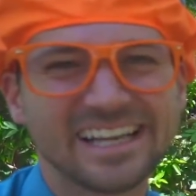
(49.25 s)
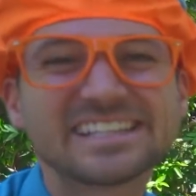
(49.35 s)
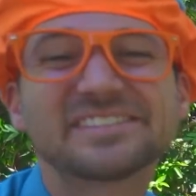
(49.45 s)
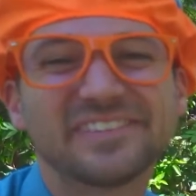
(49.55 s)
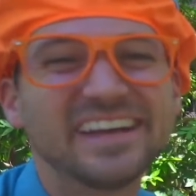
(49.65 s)

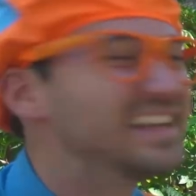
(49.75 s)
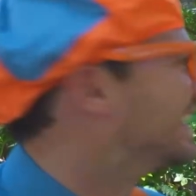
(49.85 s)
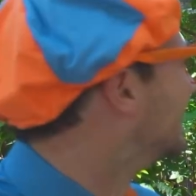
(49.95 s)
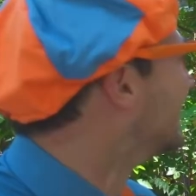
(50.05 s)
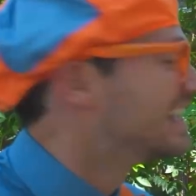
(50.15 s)
That's
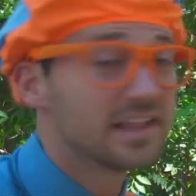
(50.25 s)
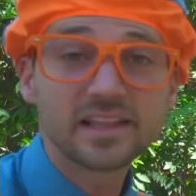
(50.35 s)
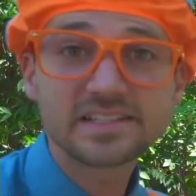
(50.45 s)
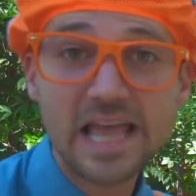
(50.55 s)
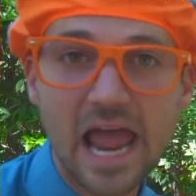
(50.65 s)
funny.
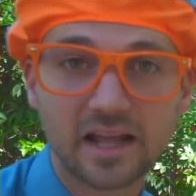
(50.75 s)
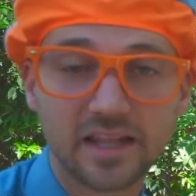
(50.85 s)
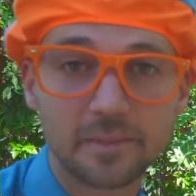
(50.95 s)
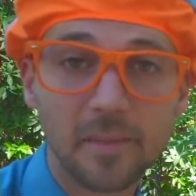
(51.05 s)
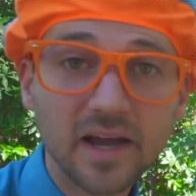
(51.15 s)
Let's act
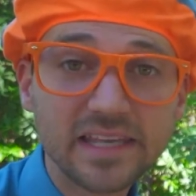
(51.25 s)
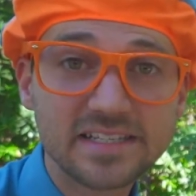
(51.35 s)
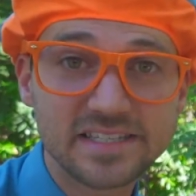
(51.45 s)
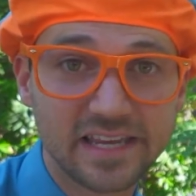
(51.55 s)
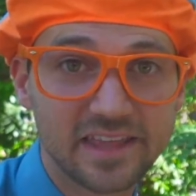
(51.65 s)
like
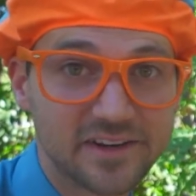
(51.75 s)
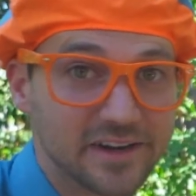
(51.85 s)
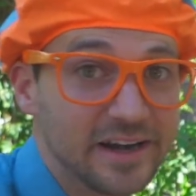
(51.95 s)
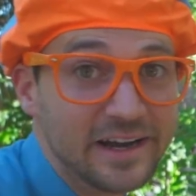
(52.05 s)
monkeys together.